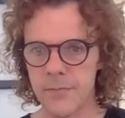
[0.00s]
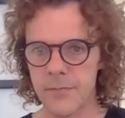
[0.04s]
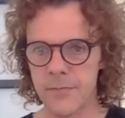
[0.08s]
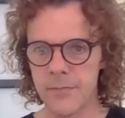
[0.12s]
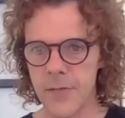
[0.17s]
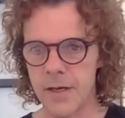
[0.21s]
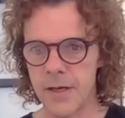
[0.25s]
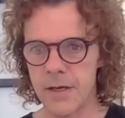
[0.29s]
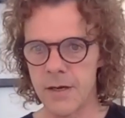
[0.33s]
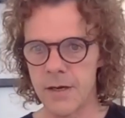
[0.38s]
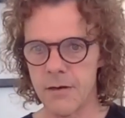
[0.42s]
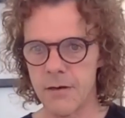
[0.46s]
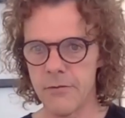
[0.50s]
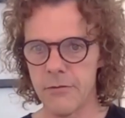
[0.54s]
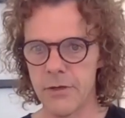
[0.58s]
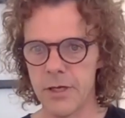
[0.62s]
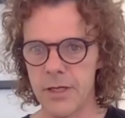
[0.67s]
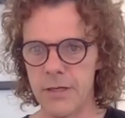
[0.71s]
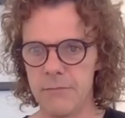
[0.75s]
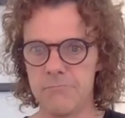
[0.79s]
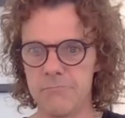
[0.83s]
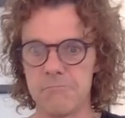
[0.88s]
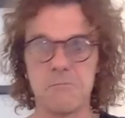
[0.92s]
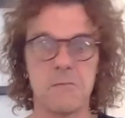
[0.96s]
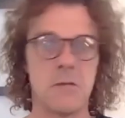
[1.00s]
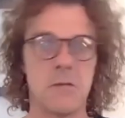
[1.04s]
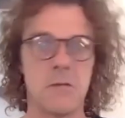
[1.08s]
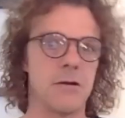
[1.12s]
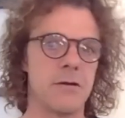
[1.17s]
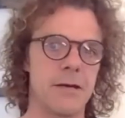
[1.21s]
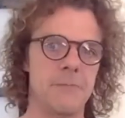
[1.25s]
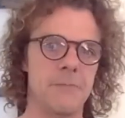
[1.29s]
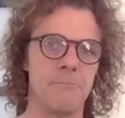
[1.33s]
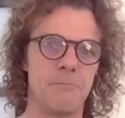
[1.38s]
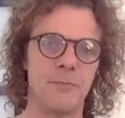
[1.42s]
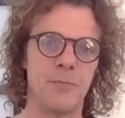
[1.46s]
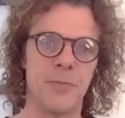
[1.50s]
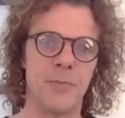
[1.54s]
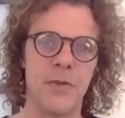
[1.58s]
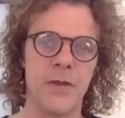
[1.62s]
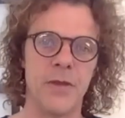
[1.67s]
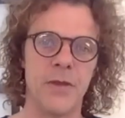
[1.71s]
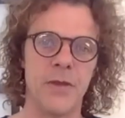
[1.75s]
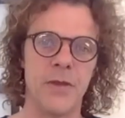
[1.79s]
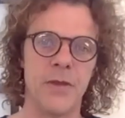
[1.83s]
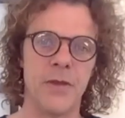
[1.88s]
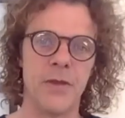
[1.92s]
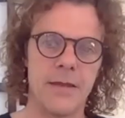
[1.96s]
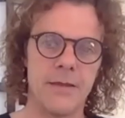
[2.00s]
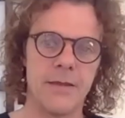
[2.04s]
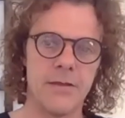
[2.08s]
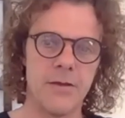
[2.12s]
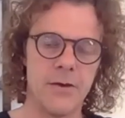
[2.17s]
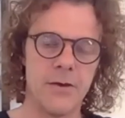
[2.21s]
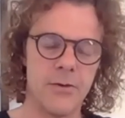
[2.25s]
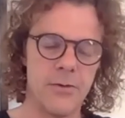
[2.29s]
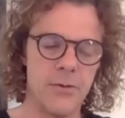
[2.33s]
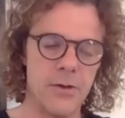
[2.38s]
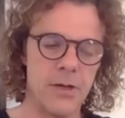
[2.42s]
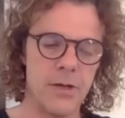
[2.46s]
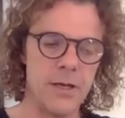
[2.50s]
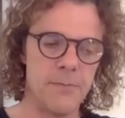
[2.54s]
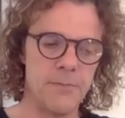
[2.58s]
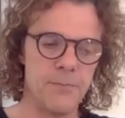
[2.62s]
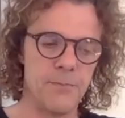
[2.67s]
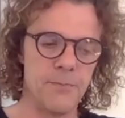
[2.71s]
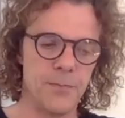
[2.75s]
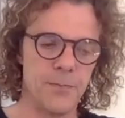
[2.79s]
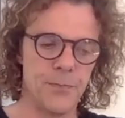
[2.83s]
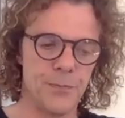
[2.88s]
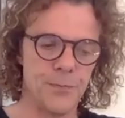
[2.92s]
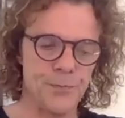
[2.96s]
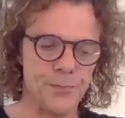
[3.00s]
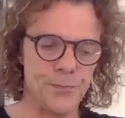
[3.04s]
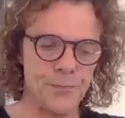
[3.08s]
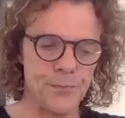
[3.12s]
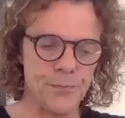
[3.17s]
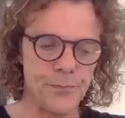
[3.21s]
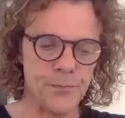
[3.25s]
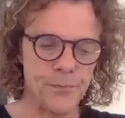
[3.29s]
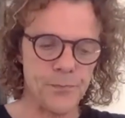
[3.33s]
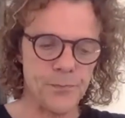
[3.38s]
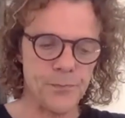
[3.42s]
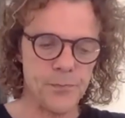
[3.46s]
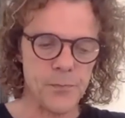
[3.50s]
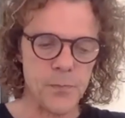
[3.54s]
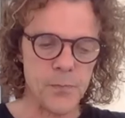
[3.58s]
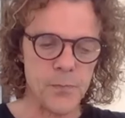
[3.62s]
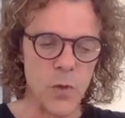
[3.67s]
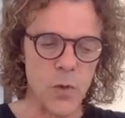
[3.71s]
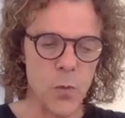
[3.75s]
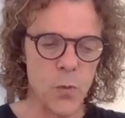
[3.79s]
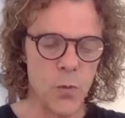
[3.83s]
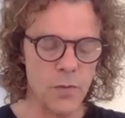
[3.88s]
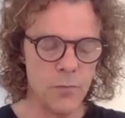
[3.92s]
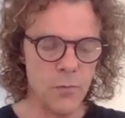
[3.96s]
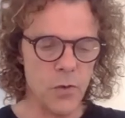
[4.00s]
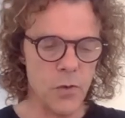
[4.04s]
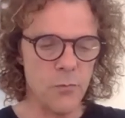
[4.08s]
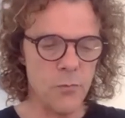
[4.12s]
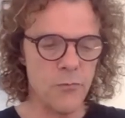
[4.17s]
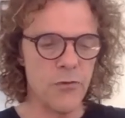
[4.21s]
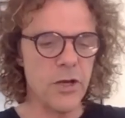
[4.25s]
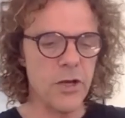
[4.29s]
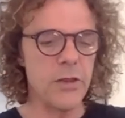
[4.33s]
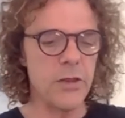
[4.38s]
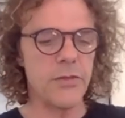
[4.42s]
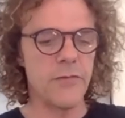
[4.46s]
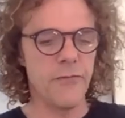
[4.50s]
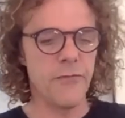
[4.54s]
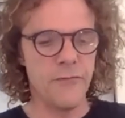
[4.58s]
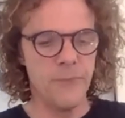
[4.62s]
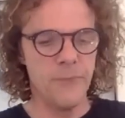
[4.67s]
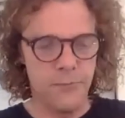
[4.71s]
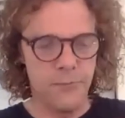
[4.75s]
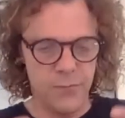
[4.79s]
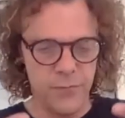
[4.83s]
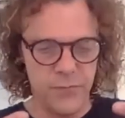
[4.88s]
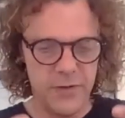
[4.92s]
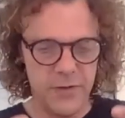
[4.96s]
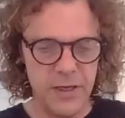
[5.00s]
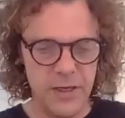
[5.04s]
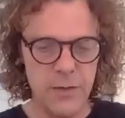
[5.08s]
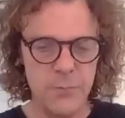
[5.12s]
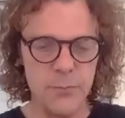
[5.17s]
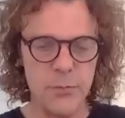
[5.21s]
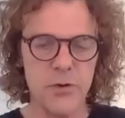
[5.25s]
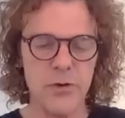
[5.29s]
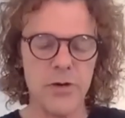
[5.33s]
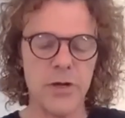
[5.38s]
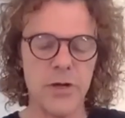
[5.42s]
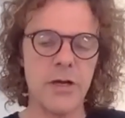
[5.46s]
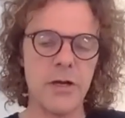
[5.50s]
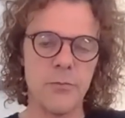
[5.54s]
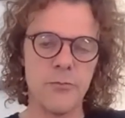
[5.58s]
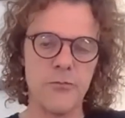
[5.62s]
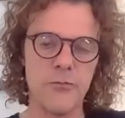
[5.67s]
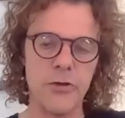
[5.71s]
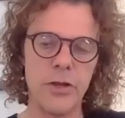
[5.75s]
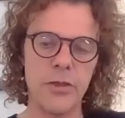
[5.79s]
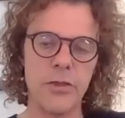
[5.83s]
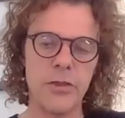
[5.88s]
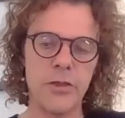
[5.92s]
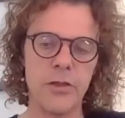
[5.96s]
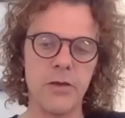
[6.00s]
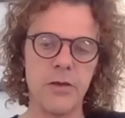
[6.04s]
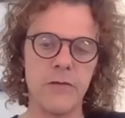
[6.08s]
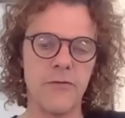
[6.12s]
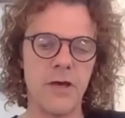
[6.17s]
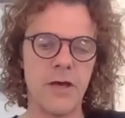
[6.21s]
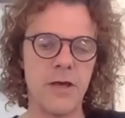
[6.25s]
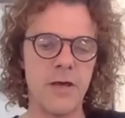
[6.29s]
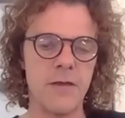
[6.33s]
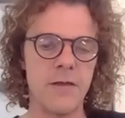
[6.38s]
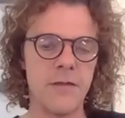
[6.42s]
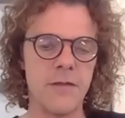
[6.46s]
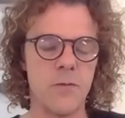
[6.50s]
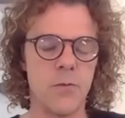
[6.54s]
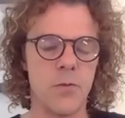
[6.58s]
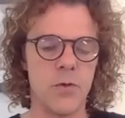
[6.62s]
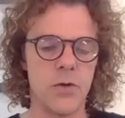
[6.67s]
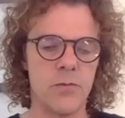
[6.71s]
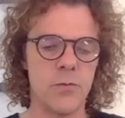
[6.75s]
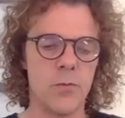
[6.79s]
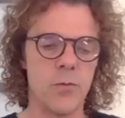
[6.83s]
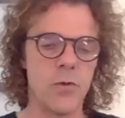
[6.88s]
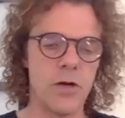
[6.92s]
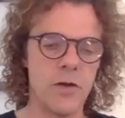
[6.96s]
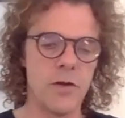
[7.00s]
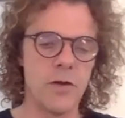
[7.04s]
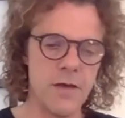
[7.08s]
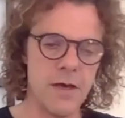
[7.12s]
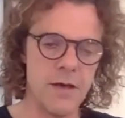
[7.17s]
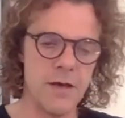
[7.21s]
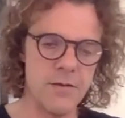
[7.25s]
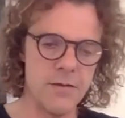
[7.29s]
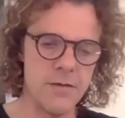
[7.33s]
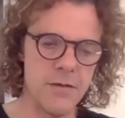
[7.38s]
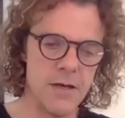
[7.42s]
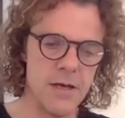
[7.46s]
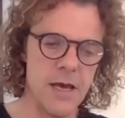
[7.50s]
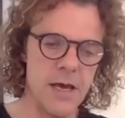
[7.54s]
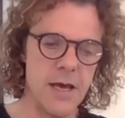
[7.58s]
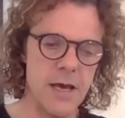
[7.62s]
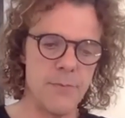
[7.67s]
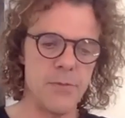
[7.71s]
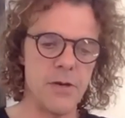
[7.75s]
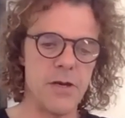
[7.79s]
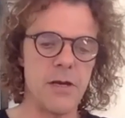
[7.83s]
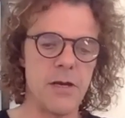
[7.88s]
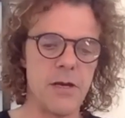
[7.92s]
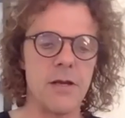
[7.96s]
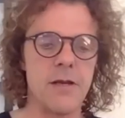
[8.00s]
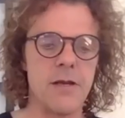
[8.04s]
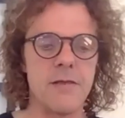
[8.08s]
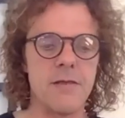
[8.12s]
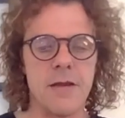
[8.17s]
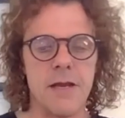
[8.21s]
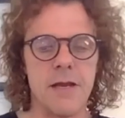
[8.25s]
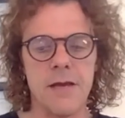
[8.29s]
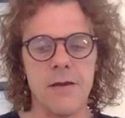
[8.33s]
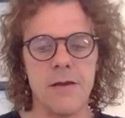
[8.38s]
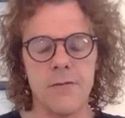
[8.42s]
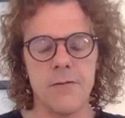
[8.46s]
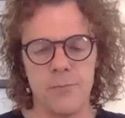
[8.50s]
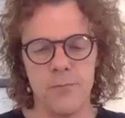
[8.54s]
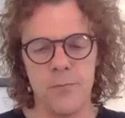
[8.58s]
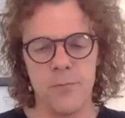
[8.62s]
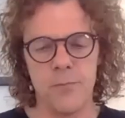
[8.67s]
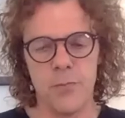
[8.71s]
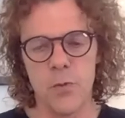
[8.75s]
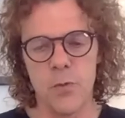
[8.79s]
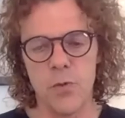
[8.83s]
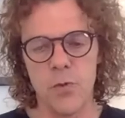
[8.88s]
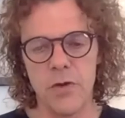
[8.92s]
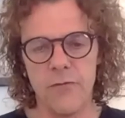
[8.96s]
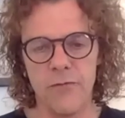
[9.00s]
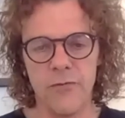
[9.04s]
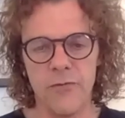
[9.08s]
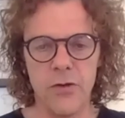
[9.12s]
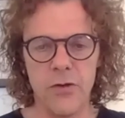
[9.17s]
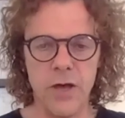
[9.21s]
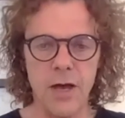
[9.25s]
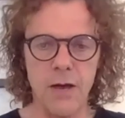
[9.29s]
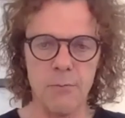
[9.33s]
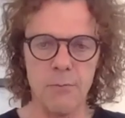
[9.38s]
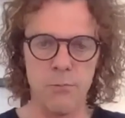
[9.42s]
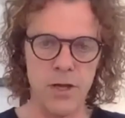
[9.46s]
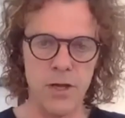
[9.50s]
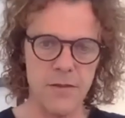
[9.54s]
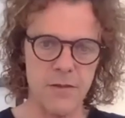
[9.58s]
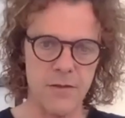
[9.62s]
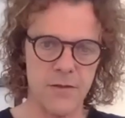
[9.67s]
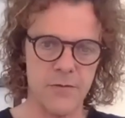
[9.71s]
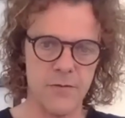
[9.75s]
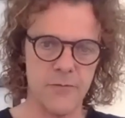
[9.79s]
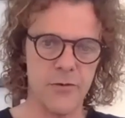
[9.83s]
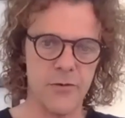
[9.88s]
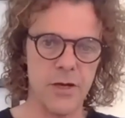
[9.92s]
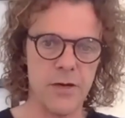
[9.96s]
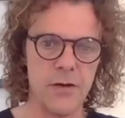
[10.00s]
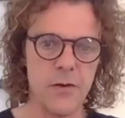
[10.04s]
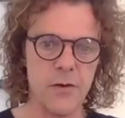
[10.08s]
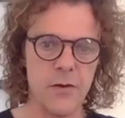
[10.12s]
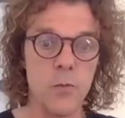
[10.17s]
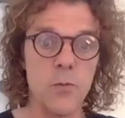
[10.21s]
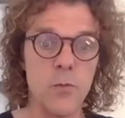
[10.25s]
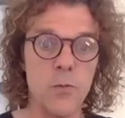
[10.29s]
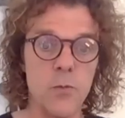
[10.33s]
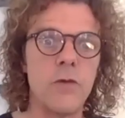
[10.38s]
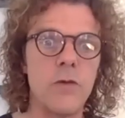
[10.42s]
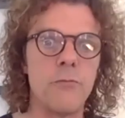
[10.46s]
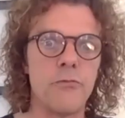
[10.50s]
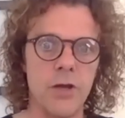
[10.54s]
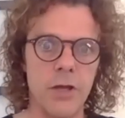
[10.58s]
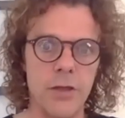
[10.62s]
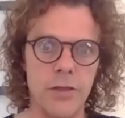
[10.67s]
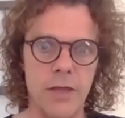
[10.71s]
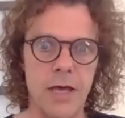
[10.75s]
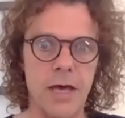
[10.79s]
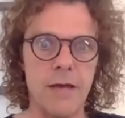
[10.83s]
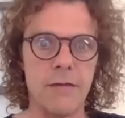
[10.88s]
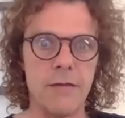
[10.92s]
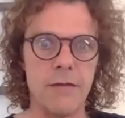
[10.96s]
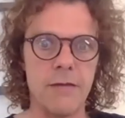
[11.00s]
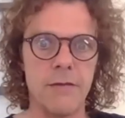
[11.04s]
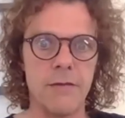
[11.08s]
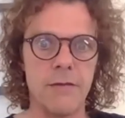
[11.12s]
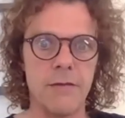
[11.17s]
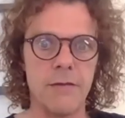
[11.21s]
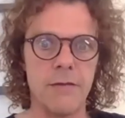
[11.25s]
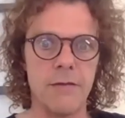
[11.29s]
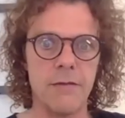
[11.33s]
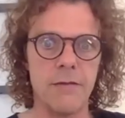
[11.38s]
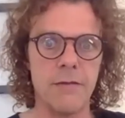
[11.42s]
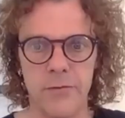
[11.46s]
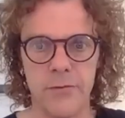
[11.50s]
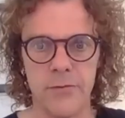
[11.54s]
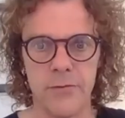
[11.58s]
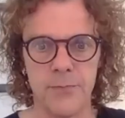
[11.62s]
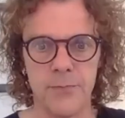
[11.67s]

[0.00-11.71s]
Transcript: And Hungary? Okay. So when we breathe deeper in the breathing phase, what is actually happening is like we fill our bloodstream, we breathe out the CO2.